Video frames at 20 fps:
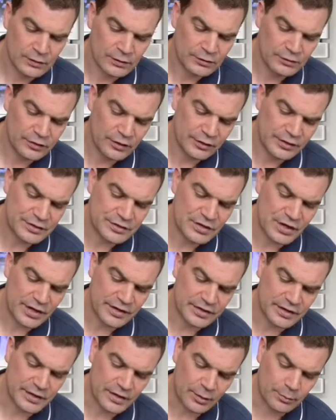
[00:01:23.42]
slowly
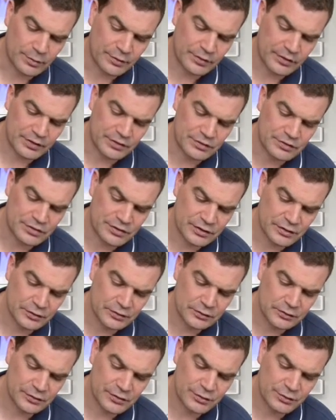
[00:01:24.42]
tighten it up
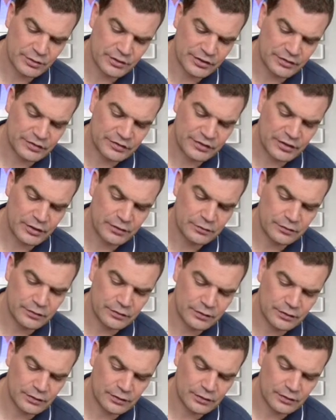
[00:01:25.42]
until the drill itself
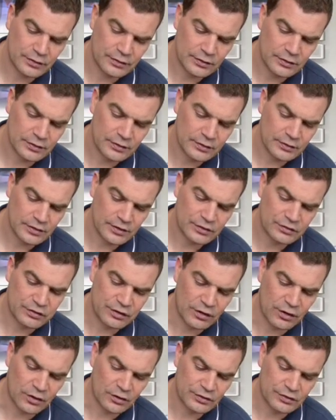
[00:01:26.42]
is
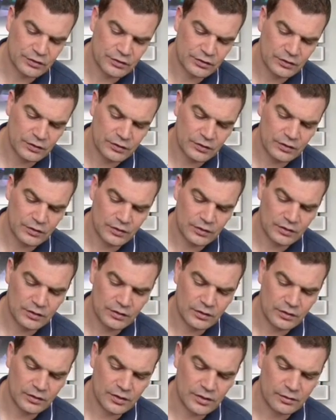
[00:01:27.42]
locked
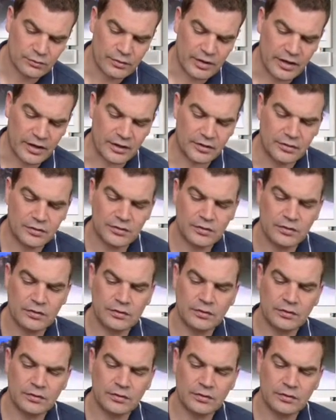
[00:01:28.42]
around